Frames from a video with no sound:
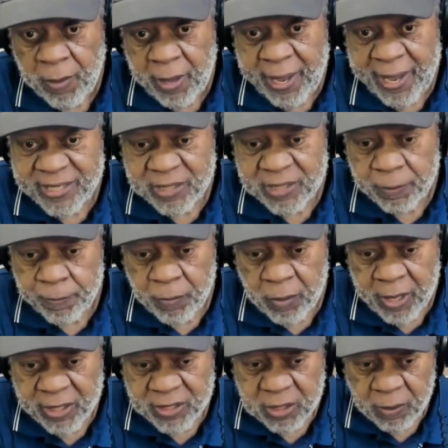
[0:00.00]
as a,
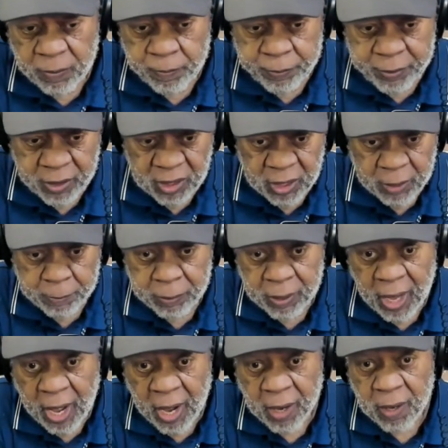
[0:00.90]
as a building
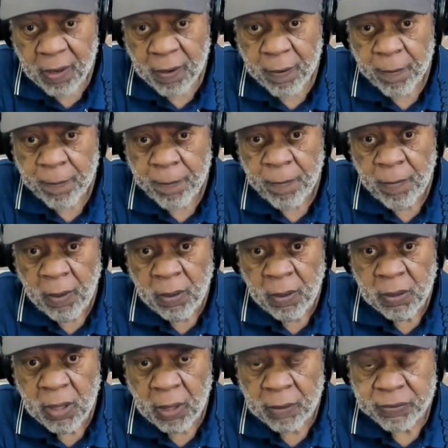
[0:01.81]
block
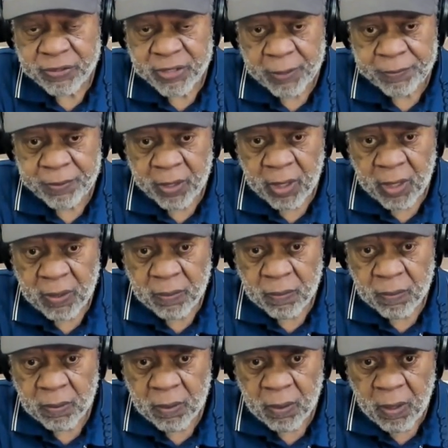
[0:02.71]
of
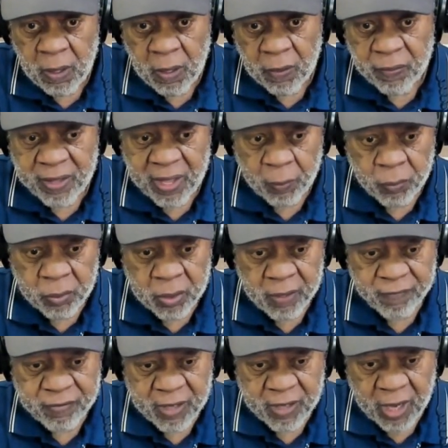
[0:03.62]
something that
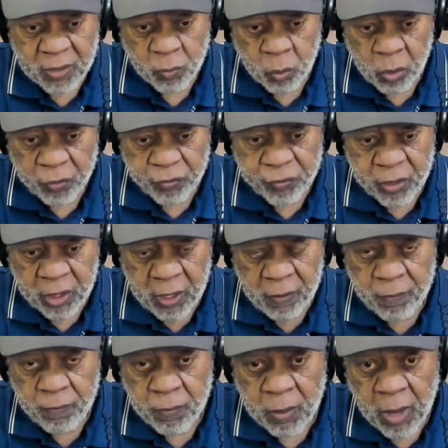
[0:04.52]
would have done what
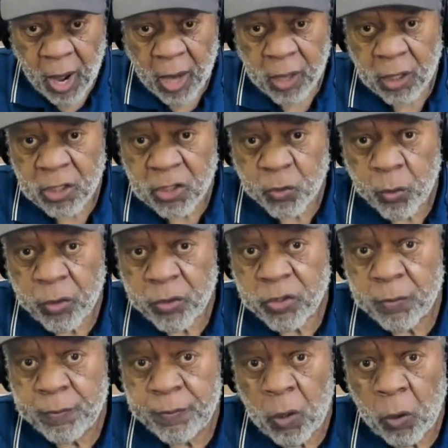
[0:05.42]
the articles
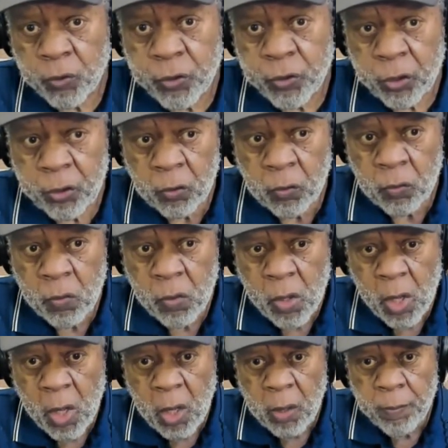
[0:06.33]
were supposed to do,
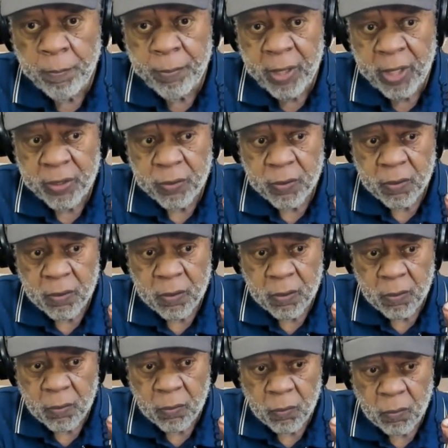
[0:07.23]
but
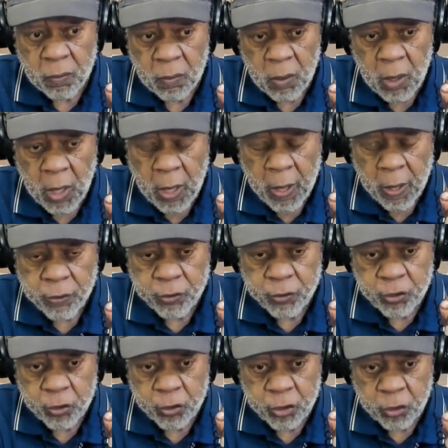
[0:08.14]

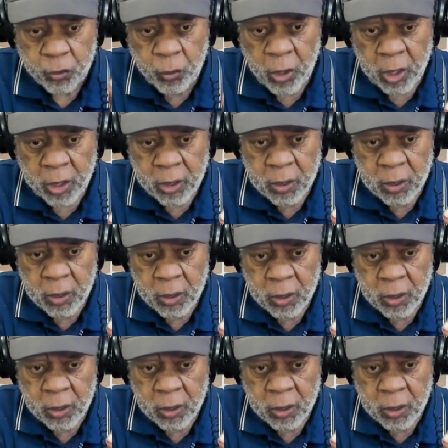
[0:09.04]
to do it,